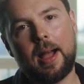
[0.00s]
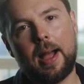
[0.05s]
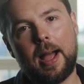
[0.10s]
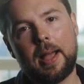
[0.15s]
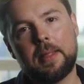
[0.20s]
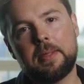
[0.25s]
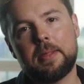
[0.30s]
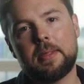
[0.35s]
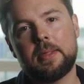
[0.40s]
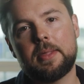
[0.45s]

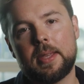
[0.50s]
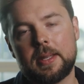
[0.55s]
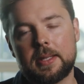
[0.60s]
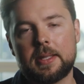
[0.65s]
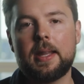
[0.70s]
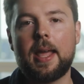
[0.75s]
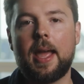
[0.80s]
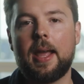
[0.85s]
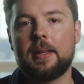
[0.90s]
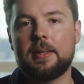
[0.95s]
And
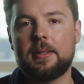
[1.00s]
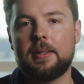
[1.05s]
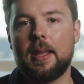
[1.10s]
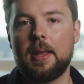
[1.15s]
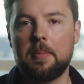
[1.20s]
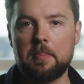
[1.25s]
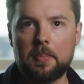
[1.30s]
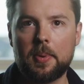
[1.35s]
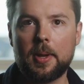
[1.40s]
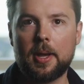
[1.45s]
this next
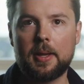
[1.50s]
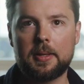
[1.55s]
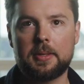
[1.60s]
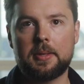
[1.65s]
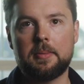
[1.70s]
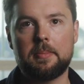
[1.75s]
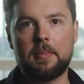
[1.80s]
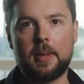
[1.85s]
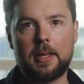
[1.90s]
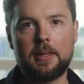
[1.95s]
in
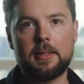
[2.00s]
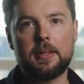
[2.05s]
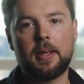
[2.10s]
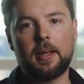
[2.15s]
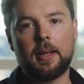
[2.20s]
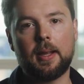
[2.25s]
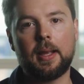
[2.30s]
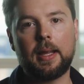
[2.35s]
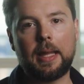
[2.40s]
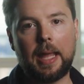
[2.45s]
person
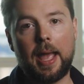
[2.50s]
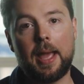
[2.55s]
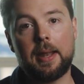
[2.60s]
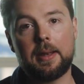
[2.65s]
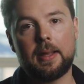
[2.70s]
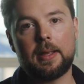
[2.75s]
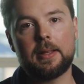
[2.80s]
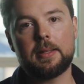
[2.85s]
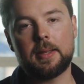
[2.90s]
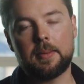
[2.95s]
meeting,
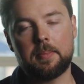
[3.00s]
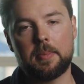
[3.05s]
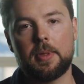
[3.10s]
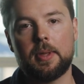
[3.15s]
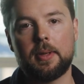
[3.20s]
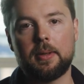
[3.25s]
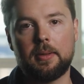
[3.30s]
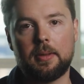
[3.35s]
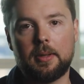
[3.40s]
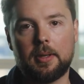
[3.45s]
again, is
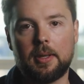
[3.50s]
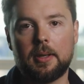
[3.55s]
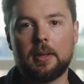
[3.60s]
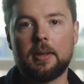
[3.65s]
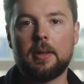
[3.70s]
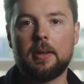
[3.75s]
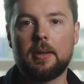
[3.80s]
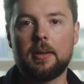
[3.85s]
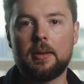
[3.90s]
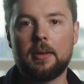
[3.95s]
something
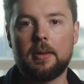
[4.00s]
that